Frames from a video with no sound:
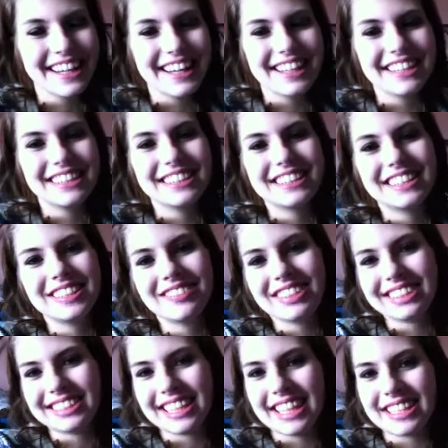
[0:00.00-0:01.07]
And see what
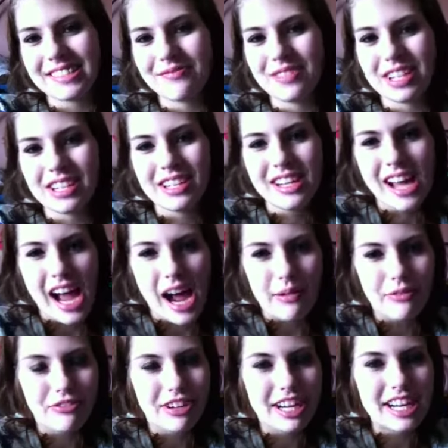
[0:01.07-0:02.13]
he says. I mean, I'm
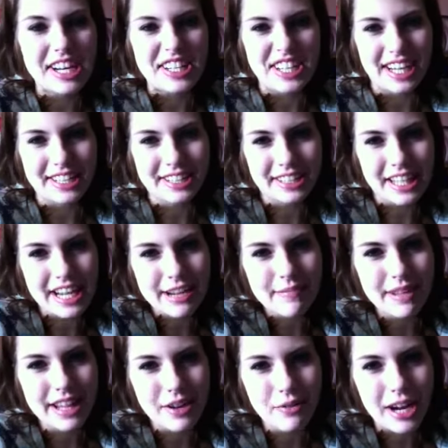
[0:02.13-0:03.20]
afraid he doesn't like
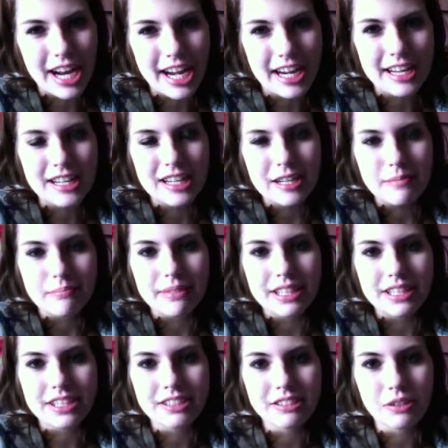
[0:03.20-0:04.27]
me that way,
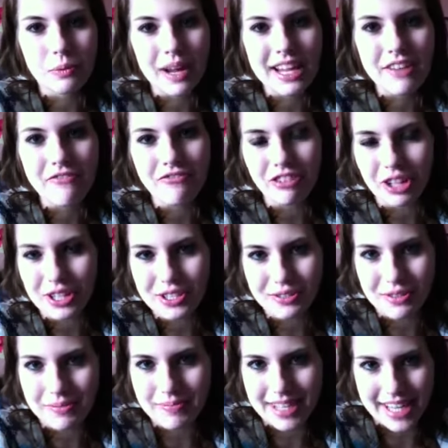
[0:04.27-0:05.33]
but just the way he flirts
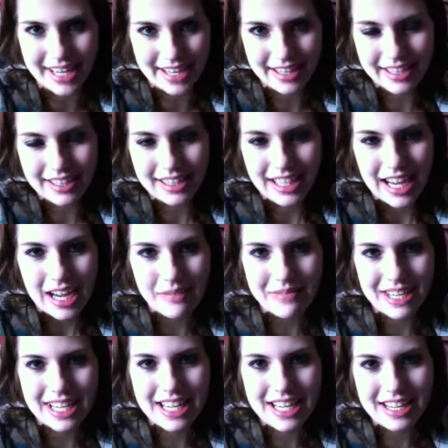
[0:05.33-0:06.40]
with me. I
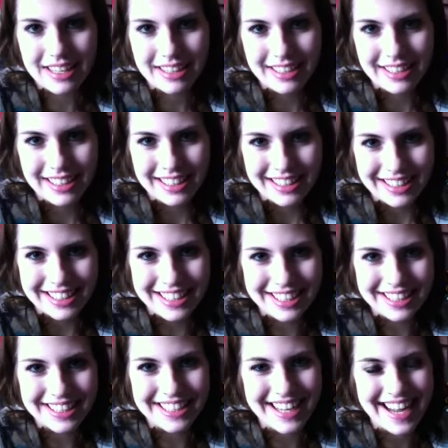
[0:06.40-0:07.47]
mean, he, the
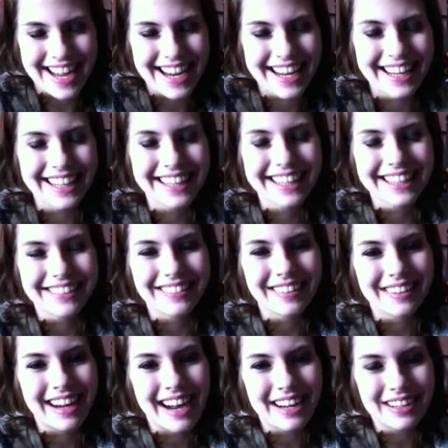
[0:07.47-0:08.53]
other day, we
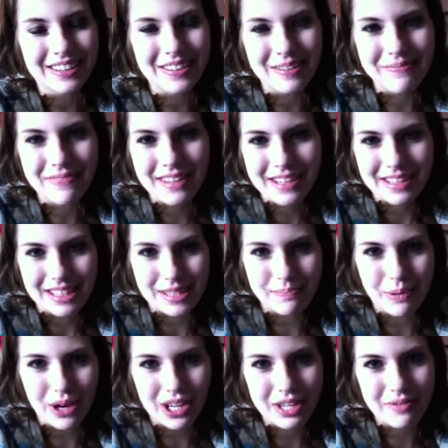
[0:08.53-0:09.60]
were at, um, this
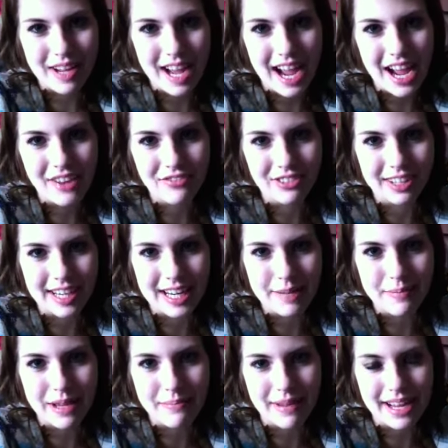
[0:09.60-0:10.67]
party we had for
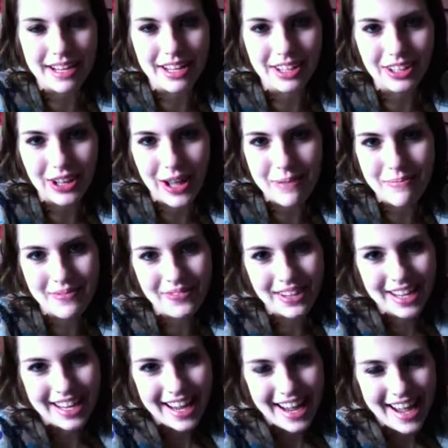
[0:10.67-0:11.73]
Anime Manga Club,
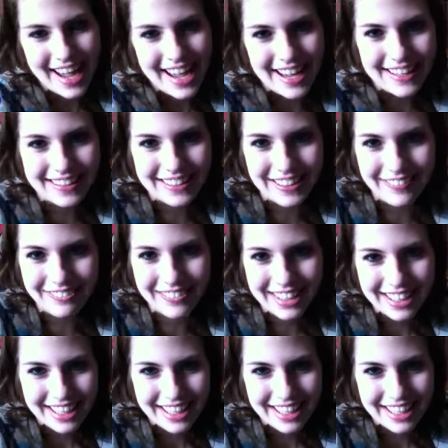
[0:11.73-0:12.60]
and, um,